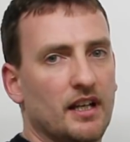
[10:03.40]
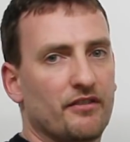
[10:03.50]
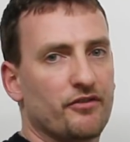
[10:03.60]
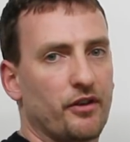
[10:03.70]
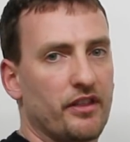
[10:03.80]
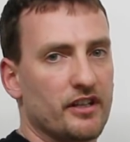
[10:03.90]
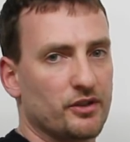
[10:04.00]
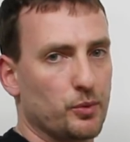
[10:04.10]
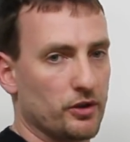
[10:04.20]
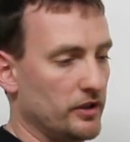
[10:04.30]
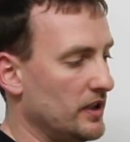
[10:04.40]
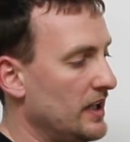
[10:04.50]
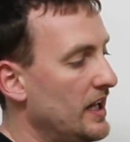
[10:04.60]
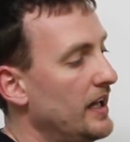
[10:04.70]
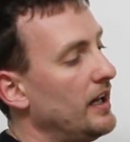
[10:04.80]
for this word.
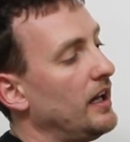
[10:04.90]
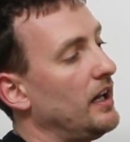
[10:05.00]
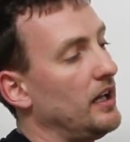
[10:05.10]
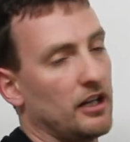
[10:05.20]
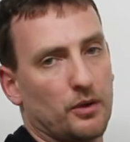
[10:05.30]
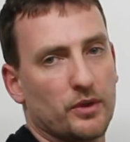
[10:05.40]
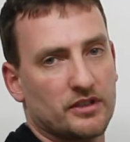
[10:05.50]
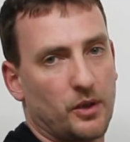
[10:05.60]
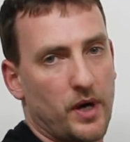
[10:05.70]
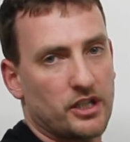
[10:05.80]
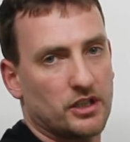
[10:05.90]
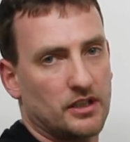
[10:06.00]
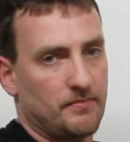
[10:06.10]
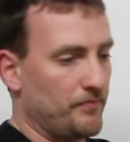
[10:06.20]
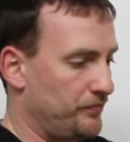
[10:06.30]
Here was a
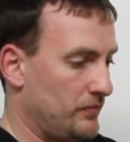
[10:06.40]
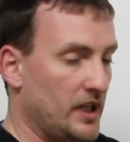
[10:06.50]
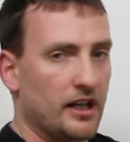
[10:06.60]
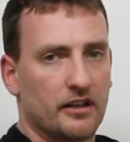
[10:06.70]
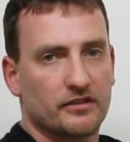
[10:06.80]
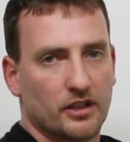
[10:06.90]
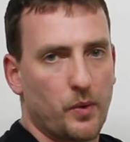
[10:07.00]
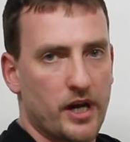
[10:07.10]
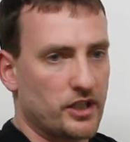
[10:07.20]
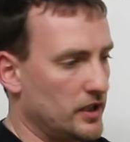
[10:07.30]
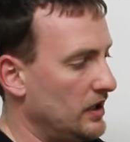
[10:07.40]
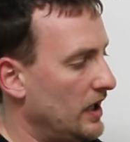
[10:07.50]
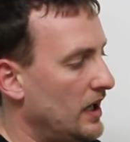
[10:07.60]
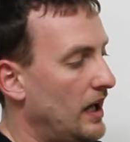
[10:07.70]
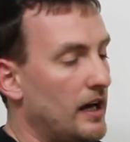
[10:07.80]
question. Here's a question.
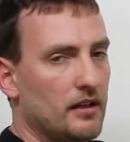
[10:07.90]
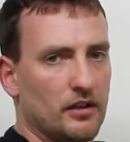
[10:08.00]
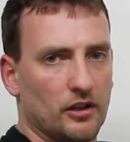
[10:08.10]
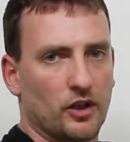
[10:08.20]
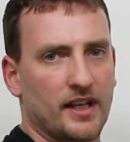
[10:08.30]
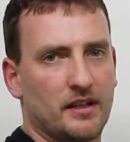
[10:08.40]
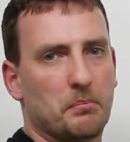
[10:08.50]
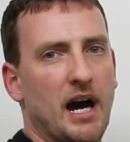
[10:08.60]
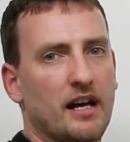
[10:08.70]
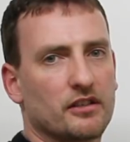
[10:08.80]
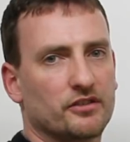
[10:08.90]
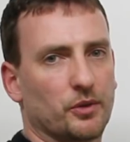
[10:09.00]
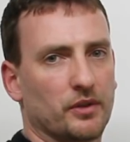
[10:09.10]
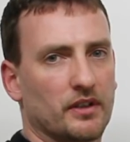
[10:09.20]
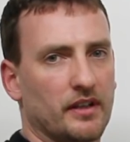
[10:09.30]
Look at the
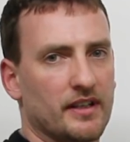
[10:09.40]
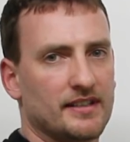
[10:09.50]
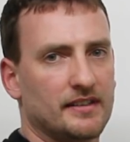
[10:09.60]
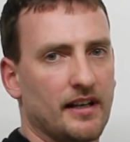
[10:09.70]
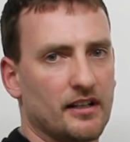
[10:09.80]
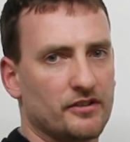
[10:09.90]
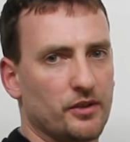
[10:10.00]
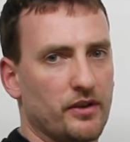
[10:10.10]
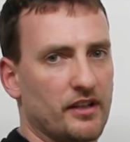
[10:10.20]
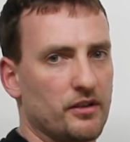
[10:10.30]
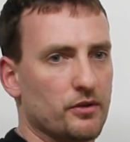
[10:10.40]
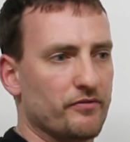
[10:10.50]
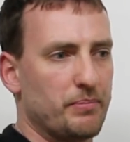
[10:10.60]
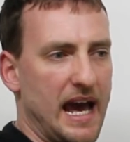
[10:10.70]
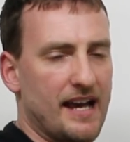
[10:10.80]
milestone. This tells you that
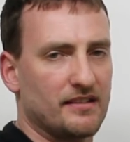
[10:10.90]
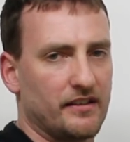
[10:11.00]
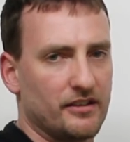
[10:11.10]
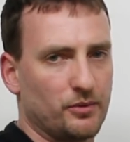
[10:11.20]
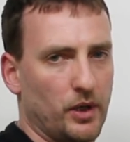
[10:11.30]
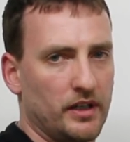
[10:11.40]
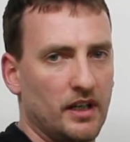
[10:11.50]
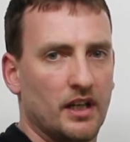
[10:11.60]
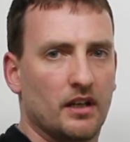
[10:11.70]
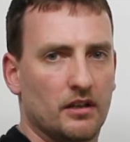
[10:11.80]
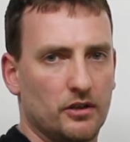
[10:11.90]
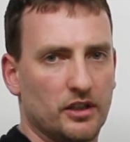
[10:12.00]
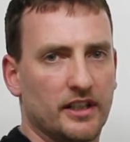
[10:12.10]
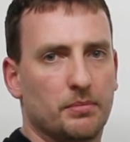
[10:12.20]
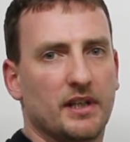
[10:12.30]
you've passed this one. You
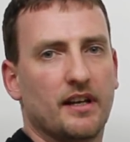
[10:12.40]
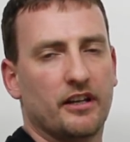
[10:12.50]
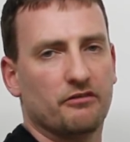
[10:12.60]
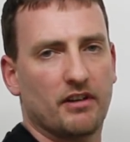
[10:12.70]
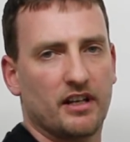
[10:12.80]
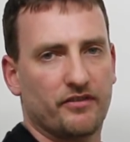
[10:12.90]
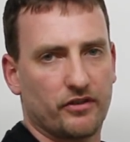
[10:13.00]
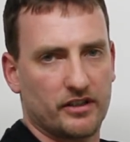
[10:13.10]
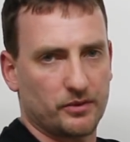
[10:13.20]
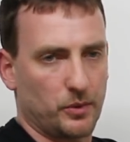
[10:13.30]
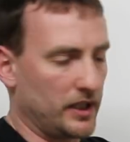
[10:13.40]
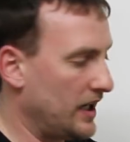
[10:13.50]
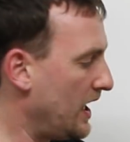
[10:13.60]
need to be getting ready for this one.